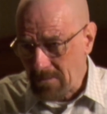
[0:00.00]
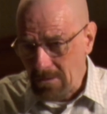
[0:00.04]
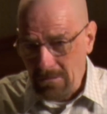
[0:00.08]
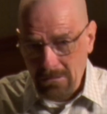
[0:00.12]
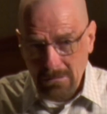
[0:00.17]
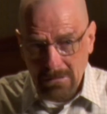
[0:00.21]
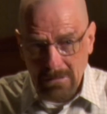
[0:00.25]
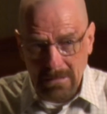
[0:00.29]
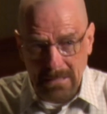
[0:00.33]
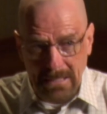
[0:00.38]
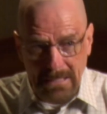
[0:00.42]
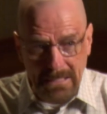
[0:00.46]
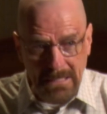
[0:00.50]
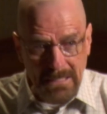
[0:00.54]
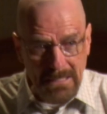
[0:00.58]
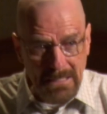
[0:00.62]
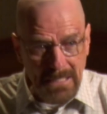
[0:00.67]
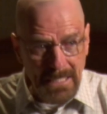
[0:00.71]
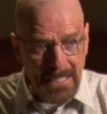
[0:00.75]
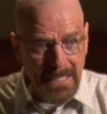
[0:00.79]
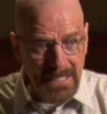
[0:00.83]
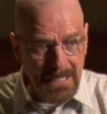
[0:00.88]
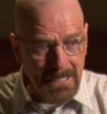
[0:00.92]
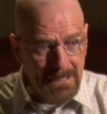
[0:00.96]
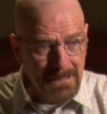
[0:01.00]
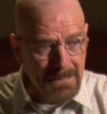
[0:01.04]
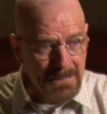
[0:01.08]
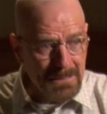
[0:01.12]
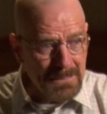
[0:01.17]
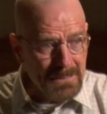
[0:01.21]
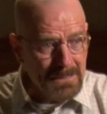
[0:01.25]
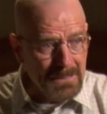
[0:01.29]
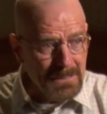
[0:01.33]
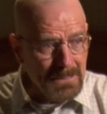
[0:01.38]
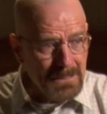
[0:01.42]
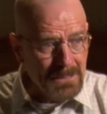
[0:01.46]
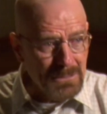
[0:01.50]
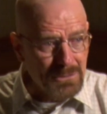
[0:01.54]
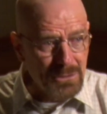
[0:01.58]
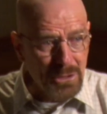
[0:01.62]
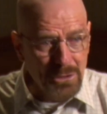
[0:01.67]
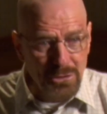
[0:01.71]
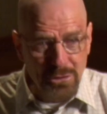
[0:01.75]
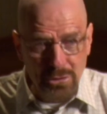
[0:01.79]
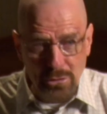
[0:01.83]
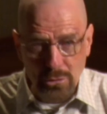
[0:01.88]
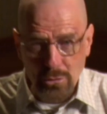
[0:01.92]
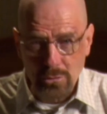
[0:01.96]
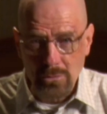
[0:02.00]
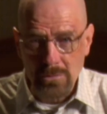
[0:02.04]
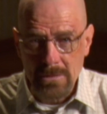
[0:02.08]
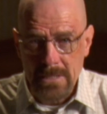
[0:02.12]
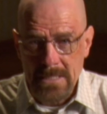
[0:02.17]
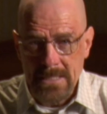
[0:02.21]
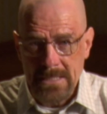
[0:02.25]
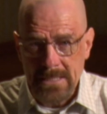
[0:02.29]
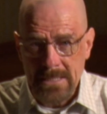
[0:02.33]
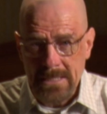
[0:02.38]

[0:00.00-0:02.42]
All I could think to do